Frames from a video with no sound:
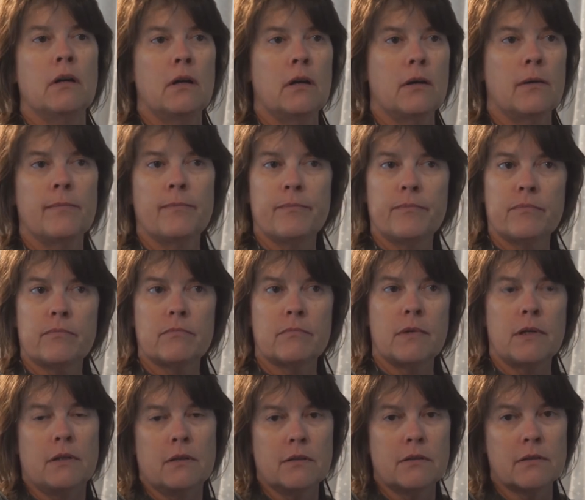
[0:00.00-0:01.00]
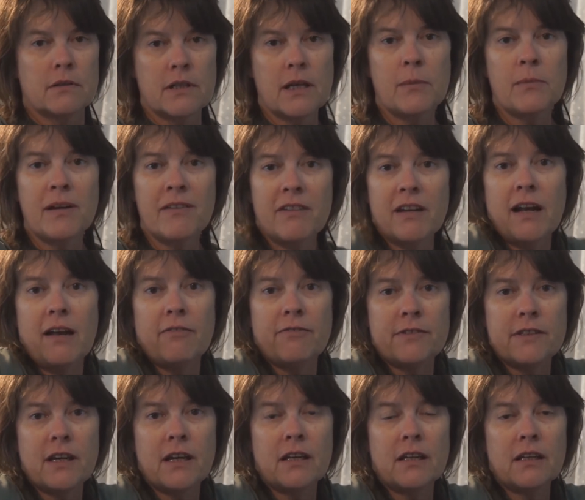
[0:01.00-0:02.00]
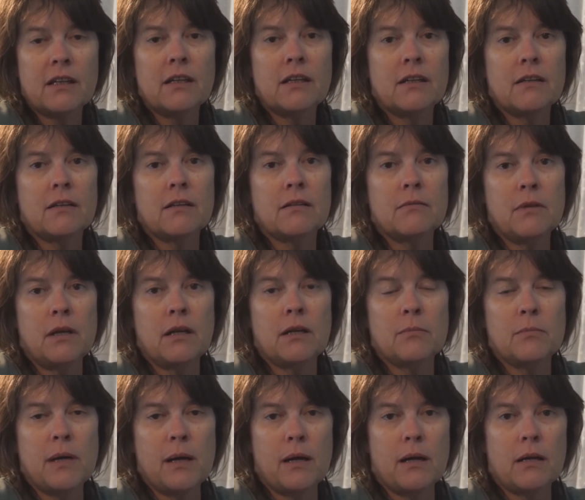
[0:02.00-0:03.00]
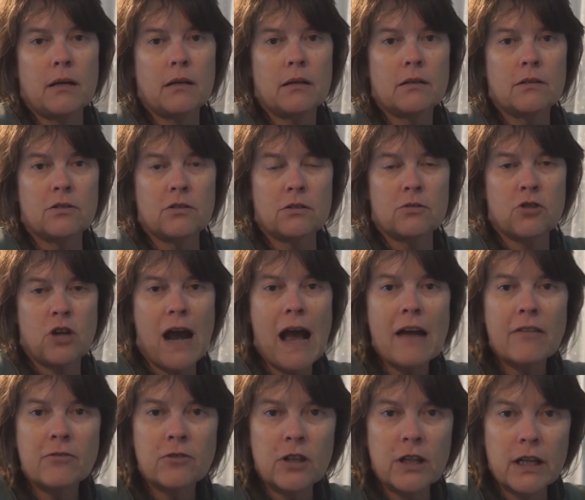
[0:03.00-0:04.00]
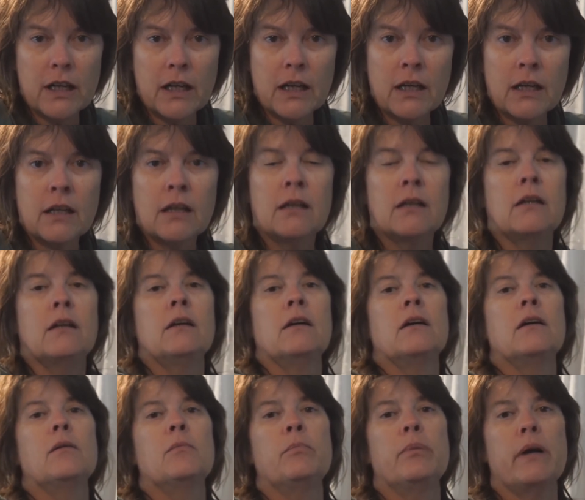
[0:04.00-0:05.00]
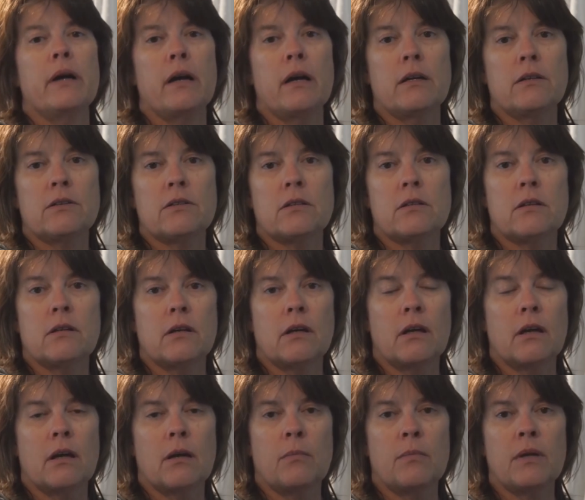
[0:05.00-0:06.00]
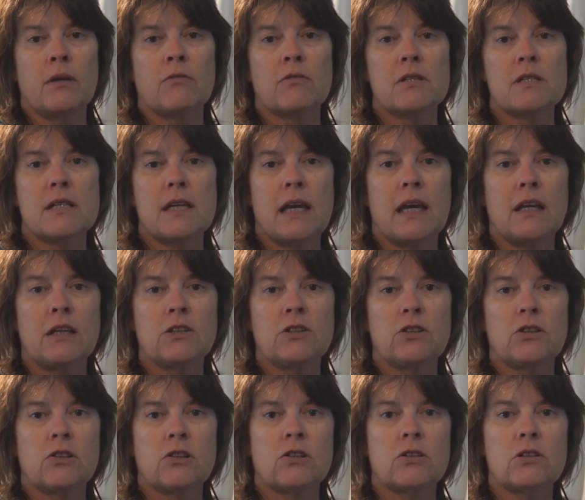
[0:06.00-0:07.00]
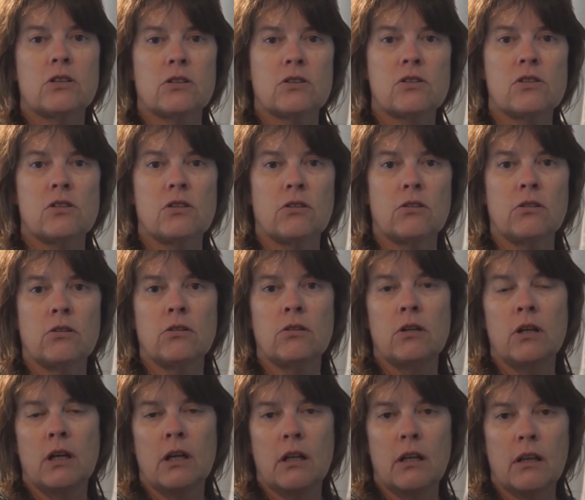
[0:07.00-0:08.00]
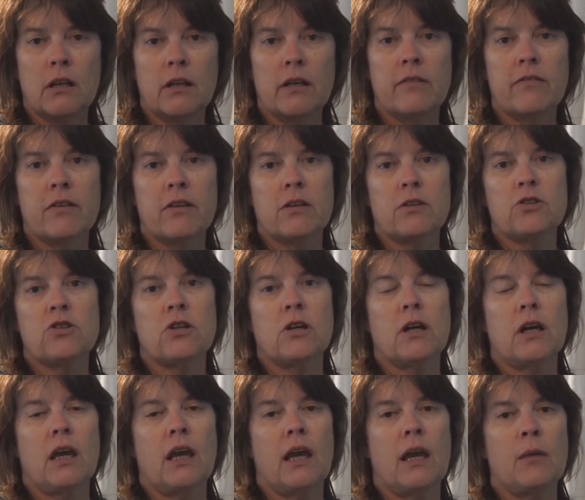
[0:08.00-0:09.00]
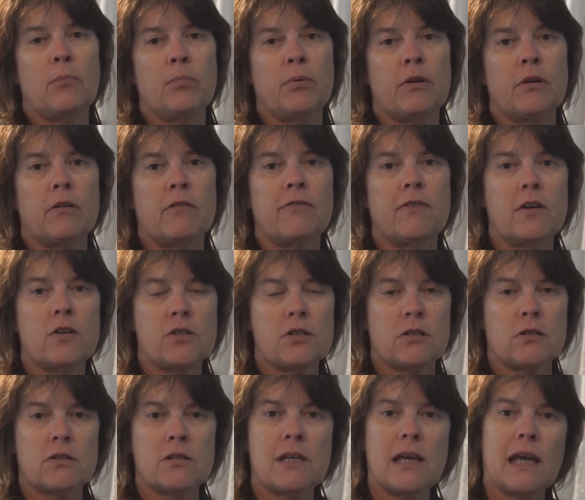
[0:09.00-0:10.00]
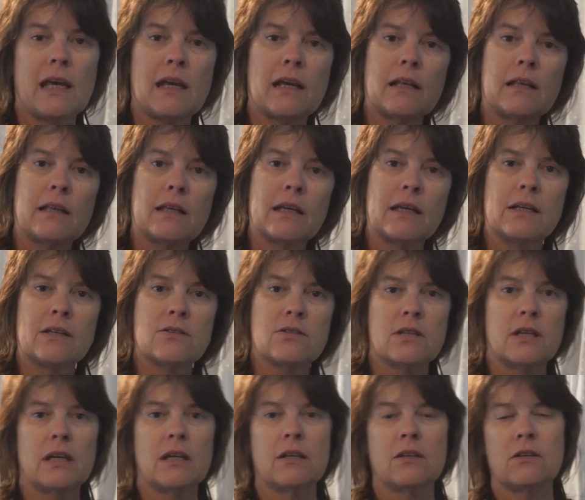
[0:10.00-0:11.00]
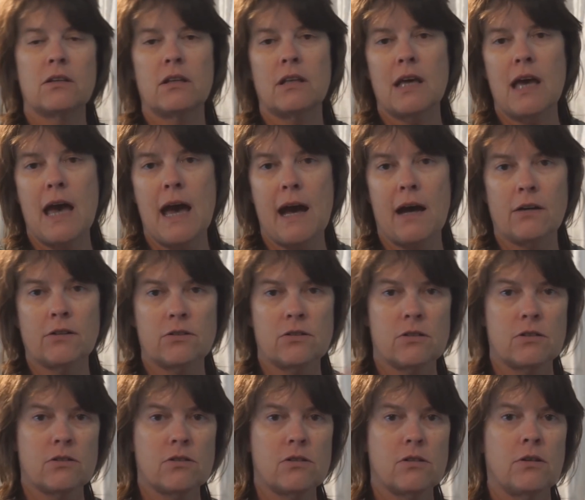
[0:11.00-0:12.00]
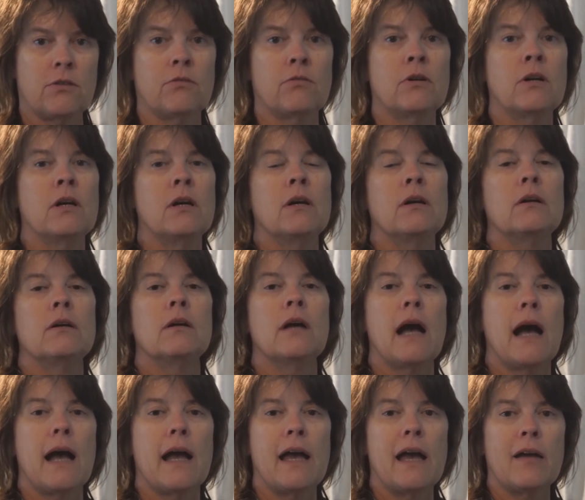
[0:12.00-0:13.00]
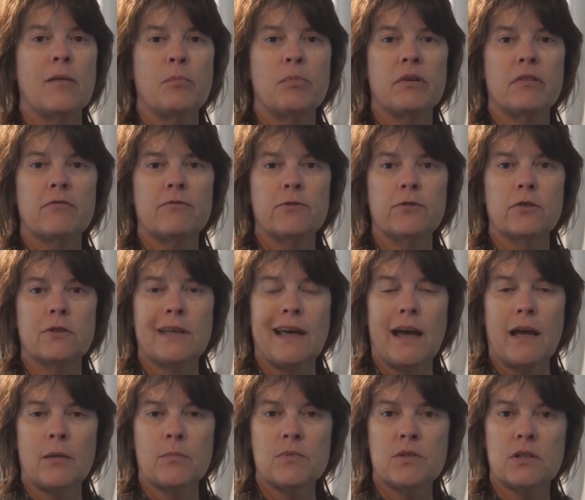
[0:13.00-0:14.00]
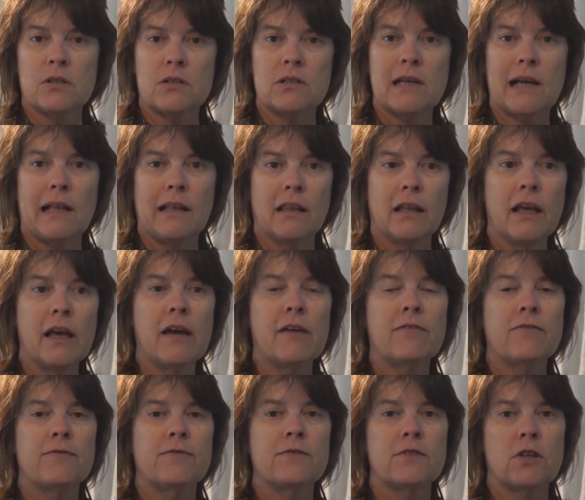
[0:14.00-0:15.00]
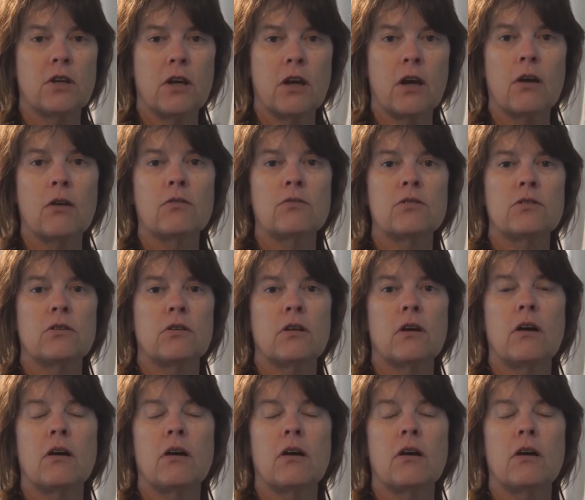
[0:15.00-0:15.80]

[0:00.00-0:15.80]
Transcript: Um, some of it I've done it in in my driveway, but um, it was easier to still live in the truck camper versus taking things into the house. And so I have been full time since I left to go to